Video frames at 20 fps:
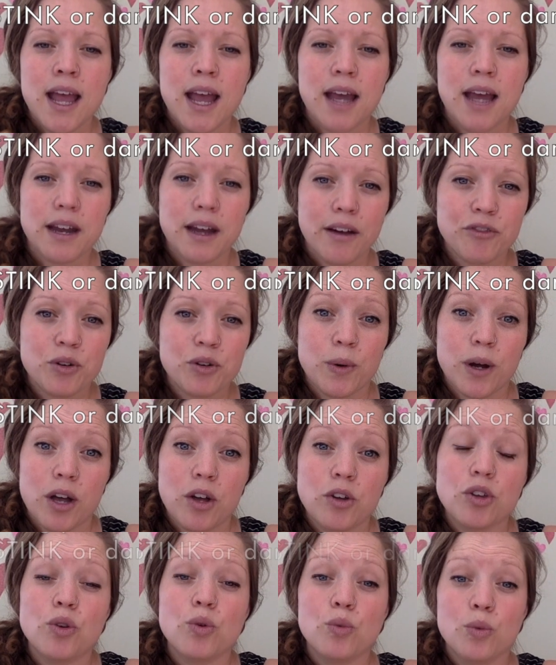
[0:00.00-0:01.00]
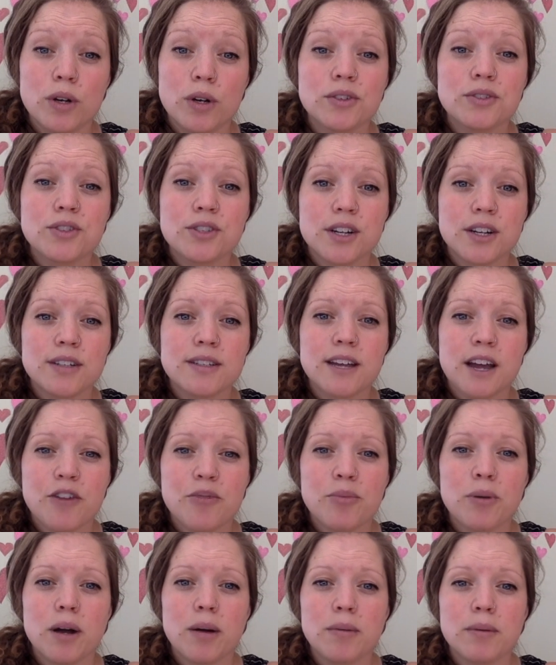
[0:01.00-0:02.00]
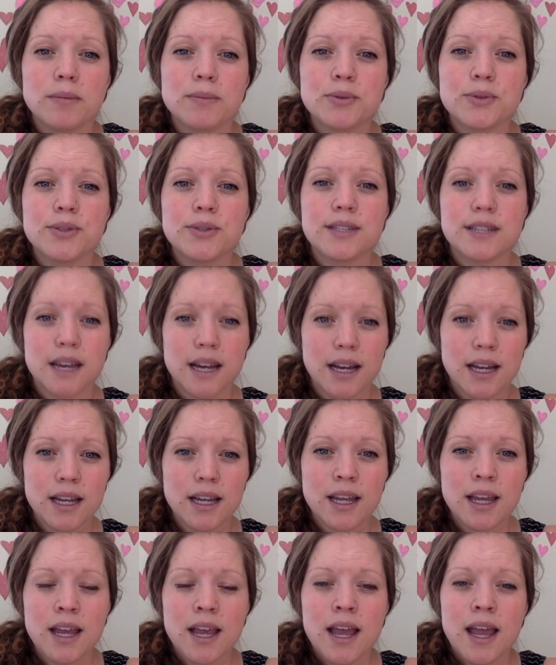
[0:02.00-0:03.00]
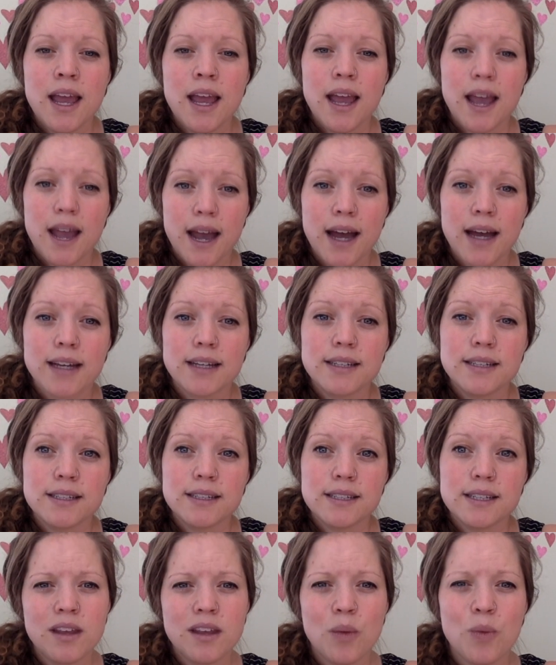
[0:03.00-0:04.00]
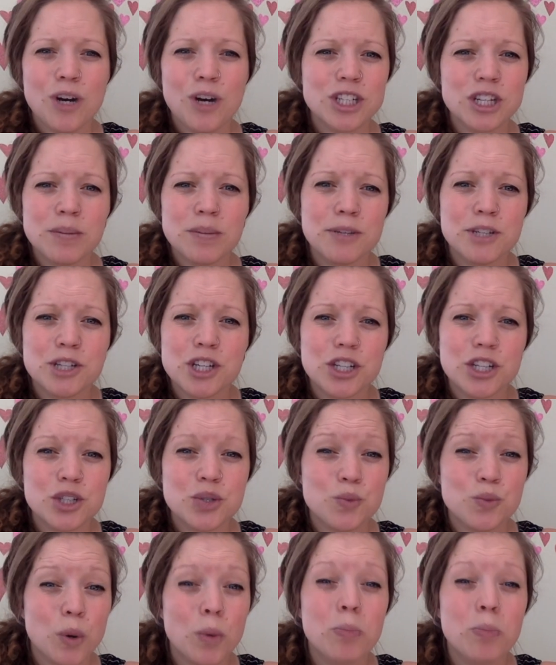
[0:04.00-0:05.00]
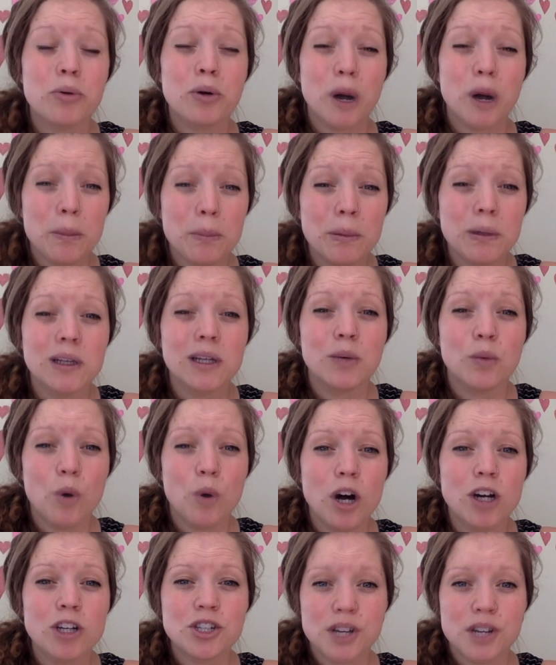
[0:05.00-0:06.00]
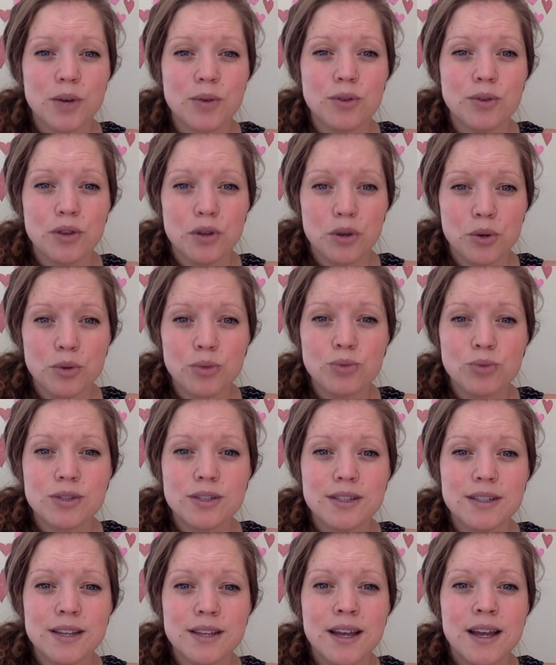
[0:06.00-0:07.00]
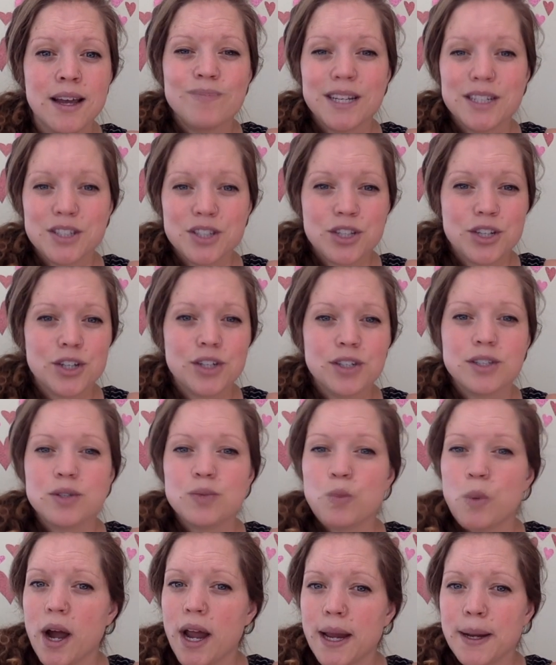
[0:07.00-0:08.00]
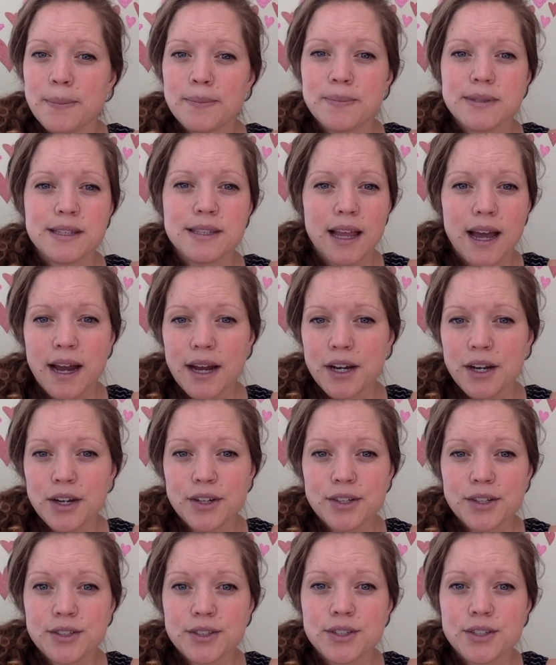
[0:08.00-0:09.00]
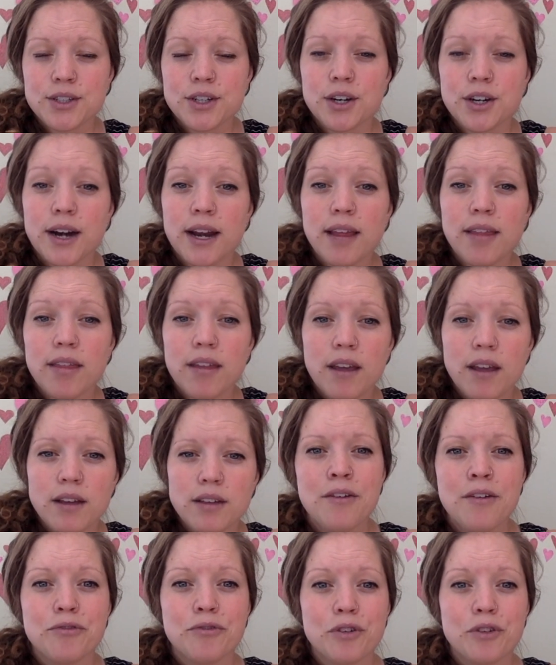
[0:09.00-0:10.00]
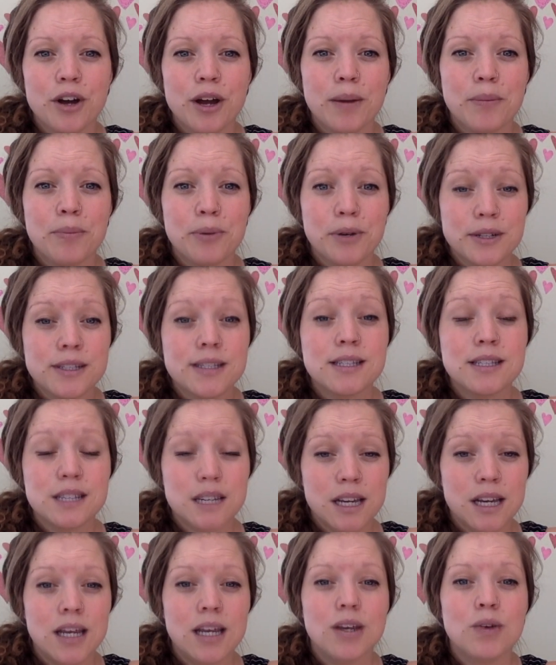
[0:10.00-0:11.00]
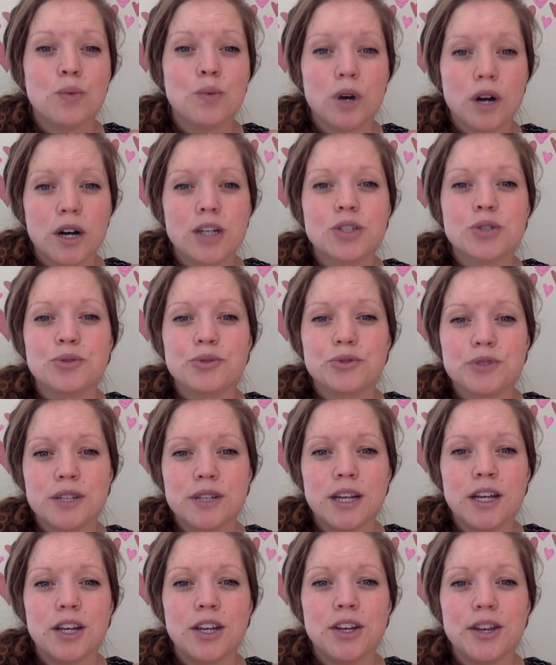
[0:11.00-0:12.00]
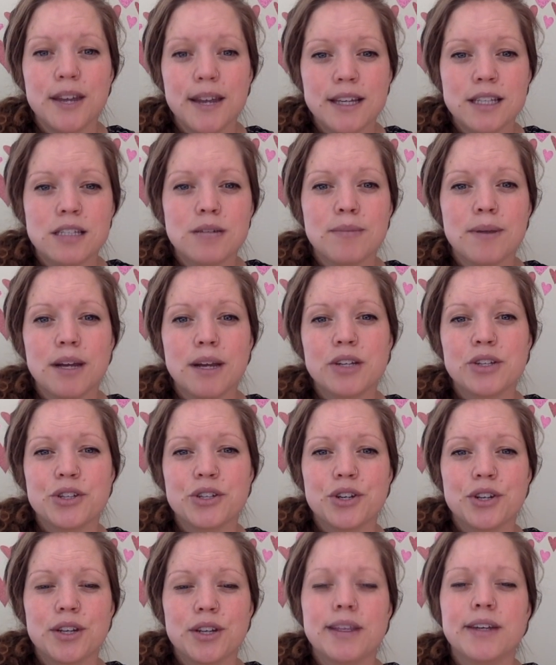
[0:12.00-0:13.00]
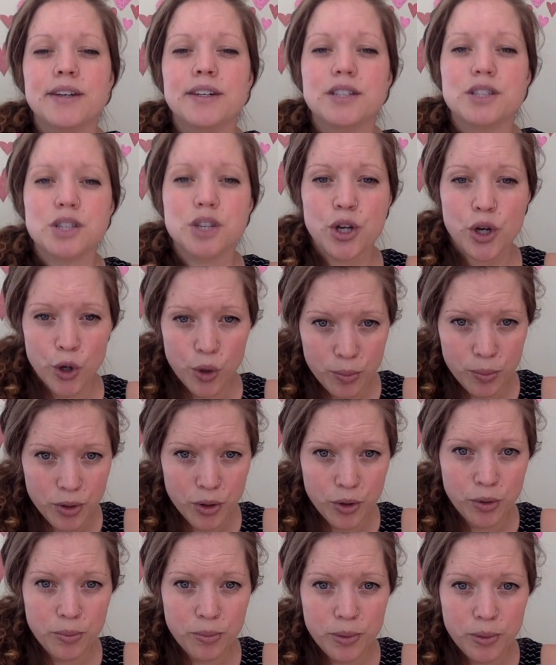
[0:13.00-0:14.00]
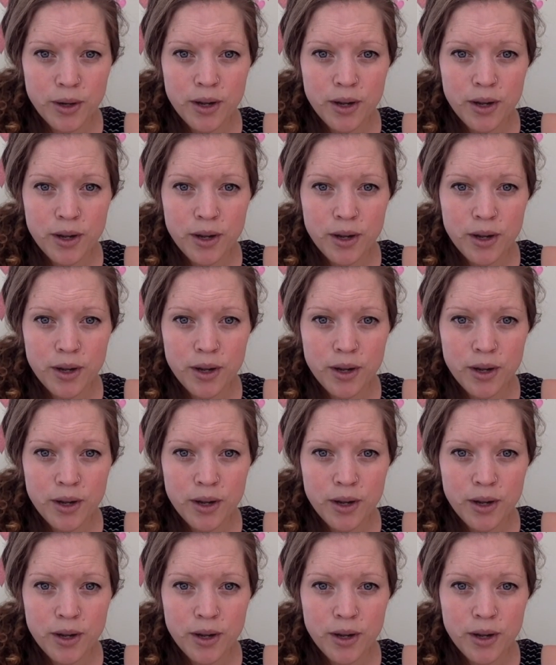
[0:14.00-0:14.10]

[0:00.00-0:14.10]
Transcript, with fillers: And after a while, you will start to have problems with stink. And a washing machine just won't properly wash out those inserts, wipes, liners, or anything. For a pristine wash routine, you need to make sure that there is no poop